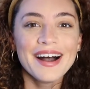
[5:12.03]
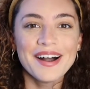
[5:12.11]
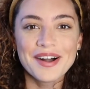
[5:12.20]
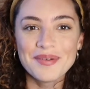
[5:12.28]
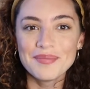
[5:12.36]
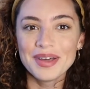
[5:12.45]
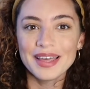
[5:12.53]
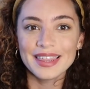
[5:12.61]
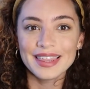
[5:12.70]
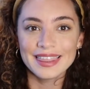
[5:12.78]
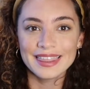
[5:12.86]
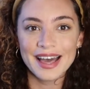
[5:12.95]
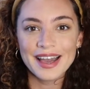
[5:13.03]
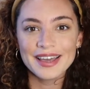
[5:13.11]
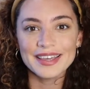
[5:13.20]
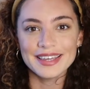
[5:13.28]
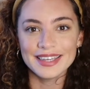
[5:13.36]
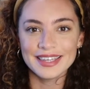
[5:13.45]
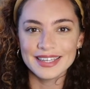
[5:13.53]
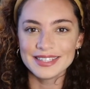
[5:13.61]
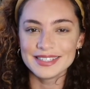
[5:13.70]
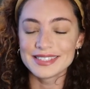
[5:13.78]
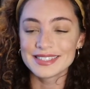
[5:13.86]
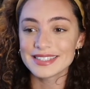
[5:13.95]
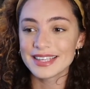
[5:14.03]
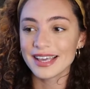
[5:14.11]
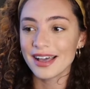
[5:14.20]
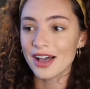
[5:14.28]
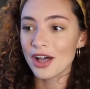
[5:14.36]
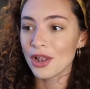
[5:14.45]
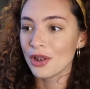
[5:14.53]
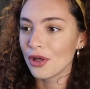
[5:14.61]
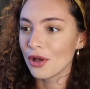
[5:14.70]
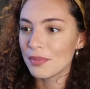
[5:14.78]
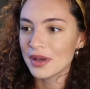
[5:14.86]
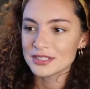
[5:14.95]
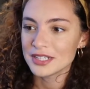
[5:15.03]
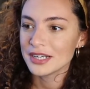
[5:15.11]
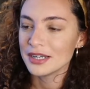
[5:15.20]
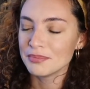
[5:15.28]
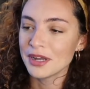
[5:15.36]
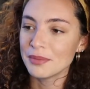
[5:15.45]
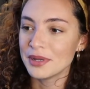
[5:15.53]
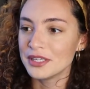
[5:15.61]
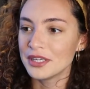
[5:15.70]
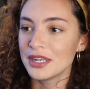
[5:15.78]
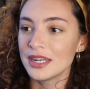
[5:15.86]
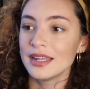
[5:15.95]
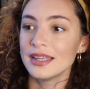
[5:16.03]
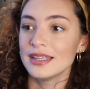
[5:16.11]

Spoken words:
That is a lot better, in my opinion,